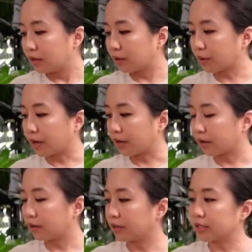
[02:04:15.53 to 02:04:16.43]
Okay,
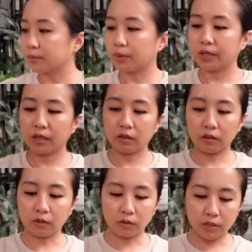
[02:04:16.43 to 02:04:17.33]
let's put a
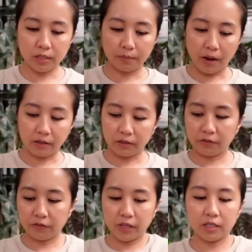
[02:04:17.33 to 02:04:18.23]
little smiley
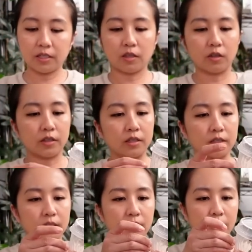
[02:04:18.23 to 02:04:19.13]
face on
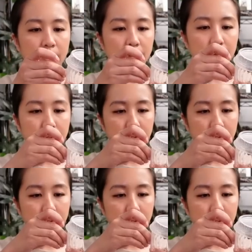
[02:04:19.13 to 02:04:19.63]
this cup.